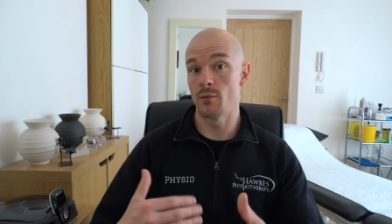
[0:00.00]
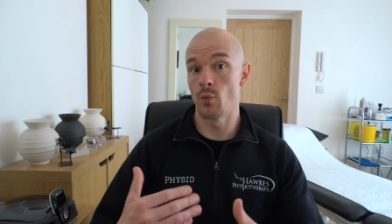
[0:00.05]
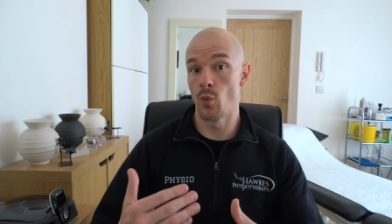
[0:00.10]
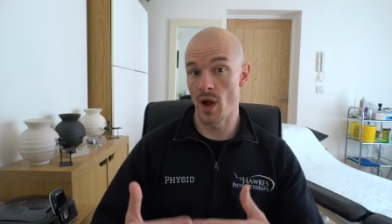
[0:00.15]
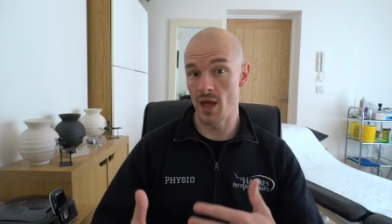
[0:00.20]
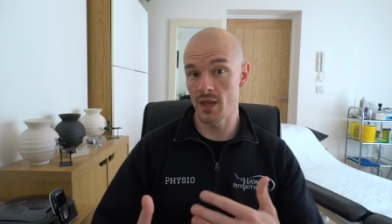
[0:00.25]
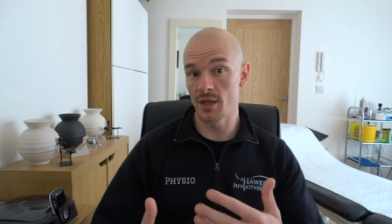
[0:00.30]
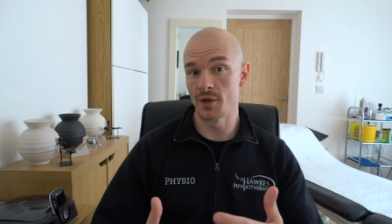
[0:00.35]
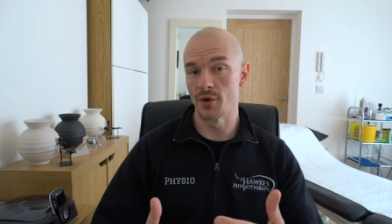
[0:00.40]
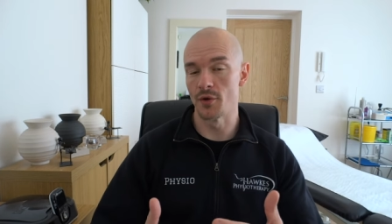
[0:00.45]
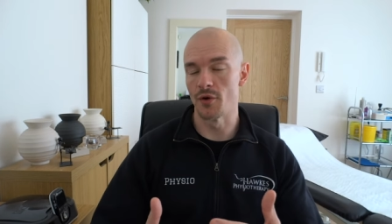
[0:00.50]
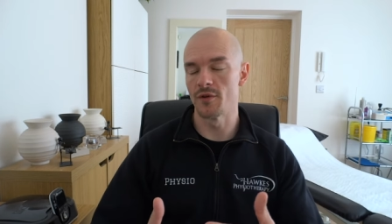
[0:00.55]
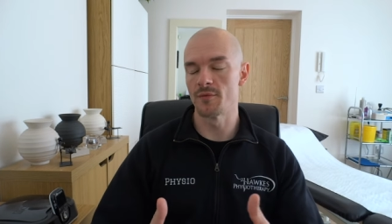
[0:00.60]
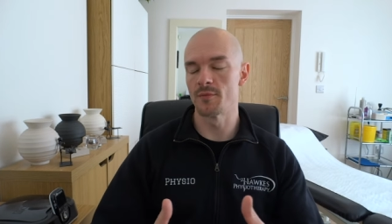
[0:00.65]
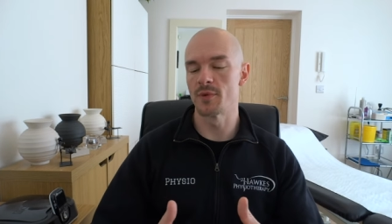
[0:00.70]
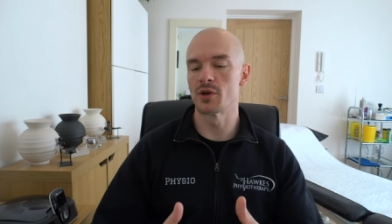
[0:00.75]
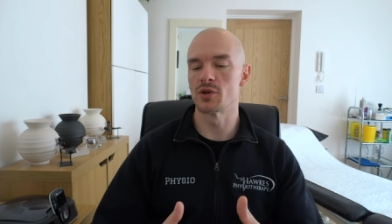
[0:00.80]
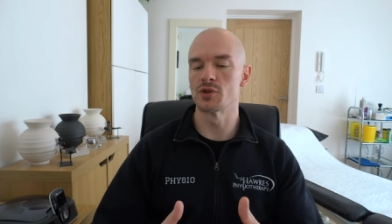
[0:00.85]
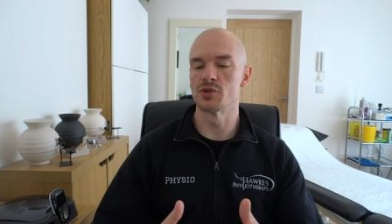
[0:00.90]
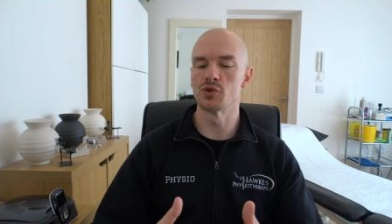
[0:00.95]
well
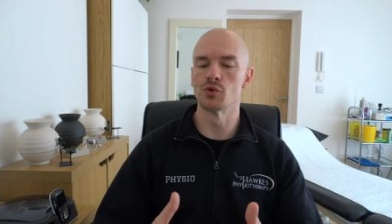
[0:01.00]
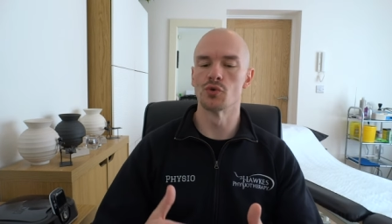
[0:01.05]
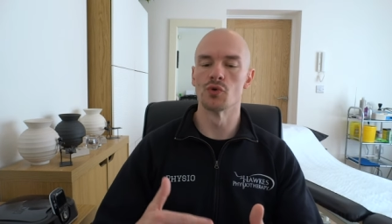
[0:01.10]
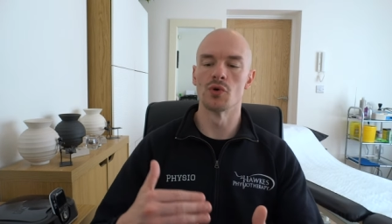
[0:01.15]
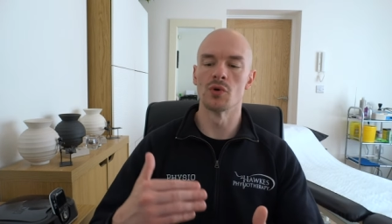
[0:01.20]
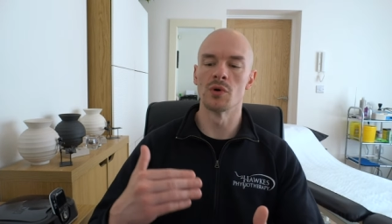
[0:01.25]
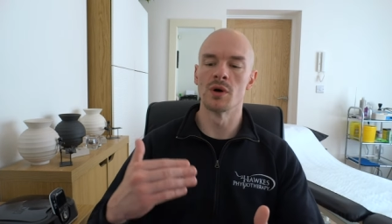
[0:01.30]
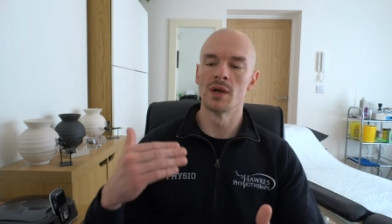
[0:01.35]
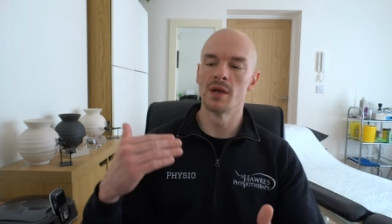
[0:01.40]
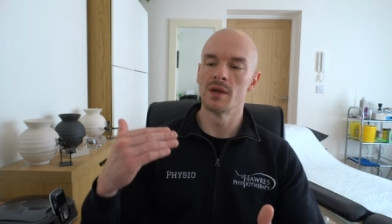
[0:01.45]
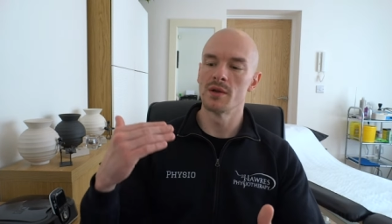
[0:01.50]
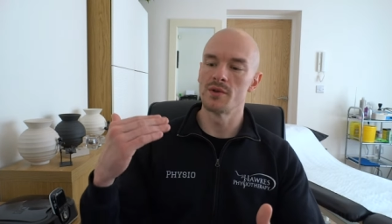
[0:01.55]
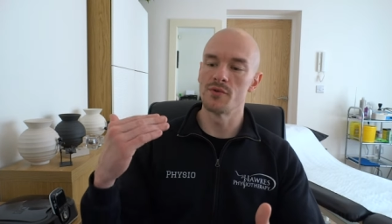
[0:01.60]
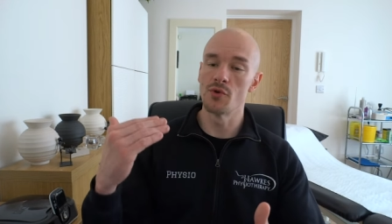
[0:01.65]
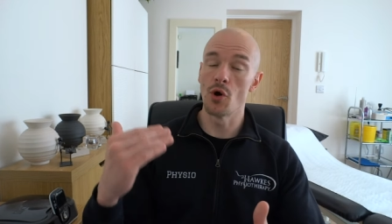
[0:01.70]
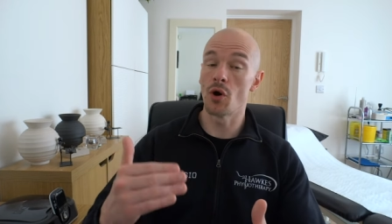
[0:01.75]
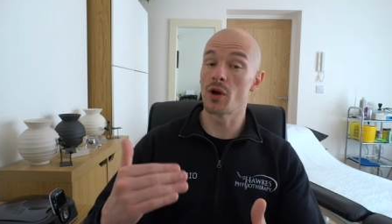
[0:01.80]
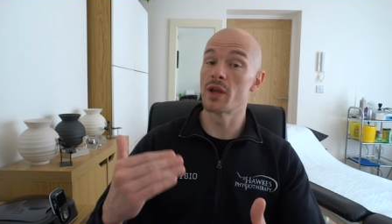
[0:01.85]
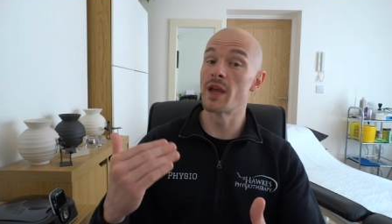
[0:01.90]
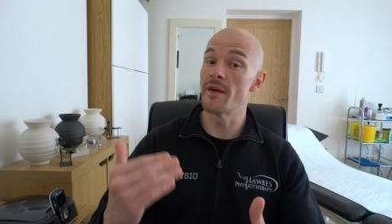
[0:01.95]
enough because you're
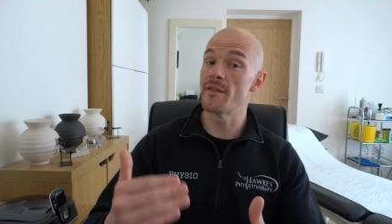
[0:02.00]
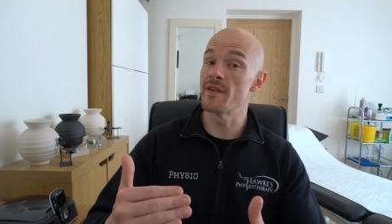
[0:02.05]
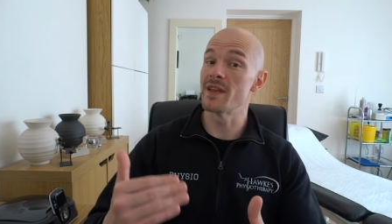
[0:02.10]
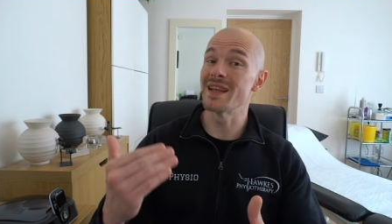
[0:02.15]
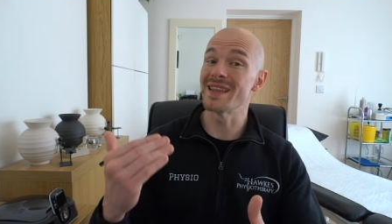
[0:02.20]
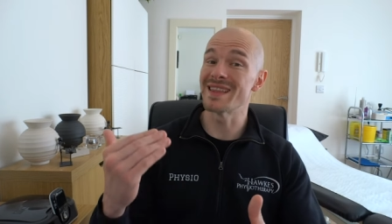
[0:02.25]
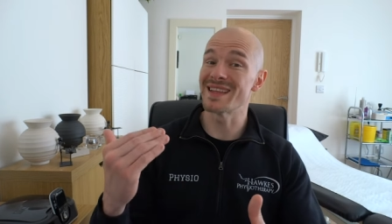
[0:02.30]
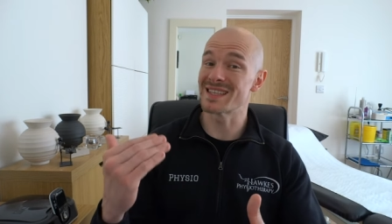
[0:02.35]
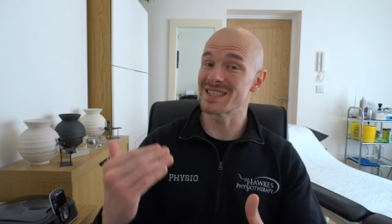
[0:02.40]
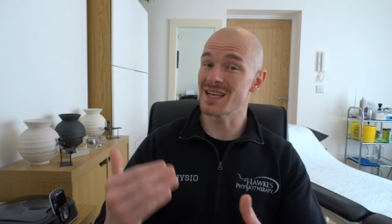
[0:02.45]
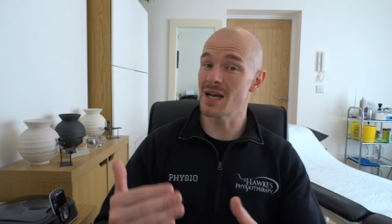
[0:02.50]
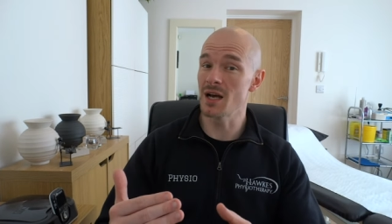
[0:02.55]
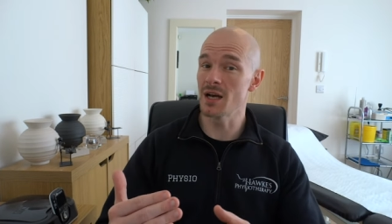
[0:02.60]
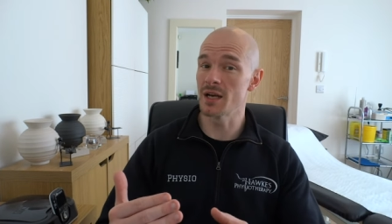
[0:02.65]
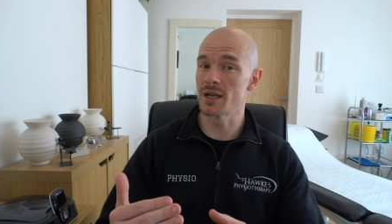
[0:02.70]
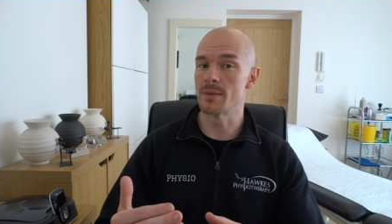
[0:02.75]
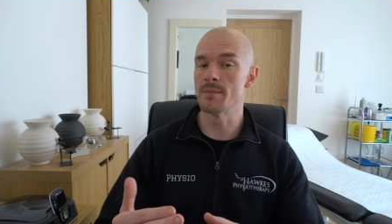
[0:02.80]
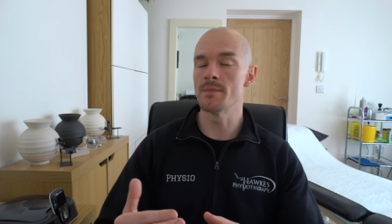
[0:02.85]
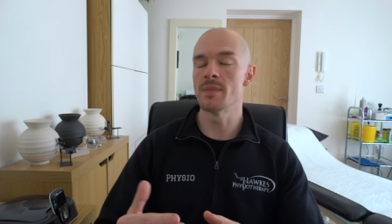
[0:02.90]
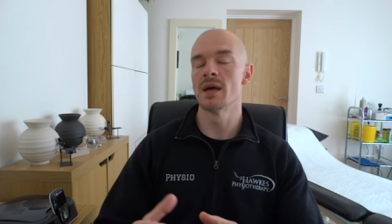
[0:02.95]
not giving it the
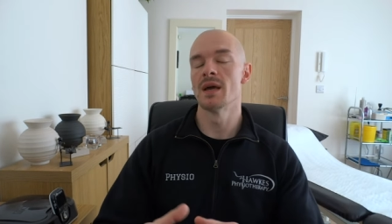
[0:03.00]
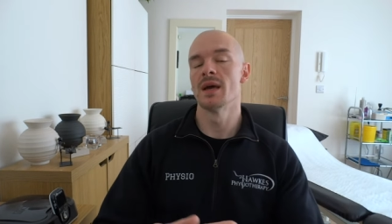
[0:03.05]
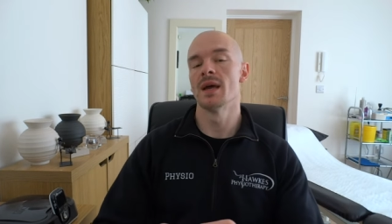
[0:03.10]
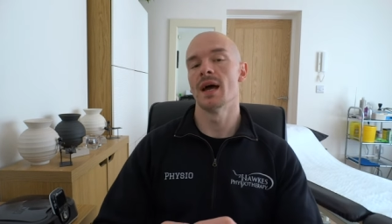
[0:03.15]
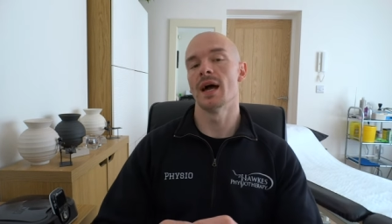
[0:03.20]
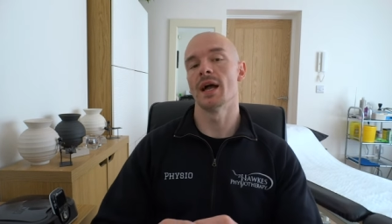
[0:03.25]
time